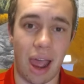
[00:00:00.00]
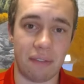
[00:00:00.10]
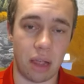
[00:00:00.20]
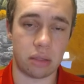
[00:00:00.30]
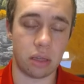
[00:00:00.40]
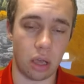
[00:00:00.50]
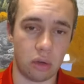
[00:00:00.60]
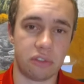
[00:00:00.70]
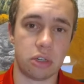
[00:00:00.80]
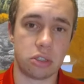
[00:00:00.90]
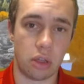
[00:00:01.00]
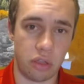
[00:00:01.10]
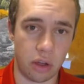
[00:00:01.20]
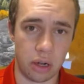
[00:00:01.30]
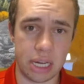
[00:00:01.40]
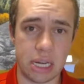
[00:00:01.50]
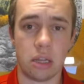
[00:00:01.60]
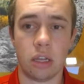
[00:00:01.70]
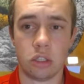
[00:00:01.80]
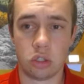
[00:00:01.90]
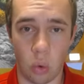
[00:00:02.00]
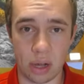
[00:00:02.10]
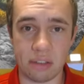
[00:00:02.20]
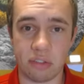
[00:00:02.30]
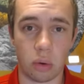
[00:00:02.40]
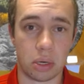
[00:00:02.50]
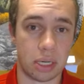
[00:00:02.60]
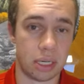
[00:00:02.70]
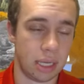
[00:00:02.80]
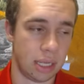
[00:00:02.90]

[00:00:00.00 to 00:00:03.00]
I've got the Gophers 30-24.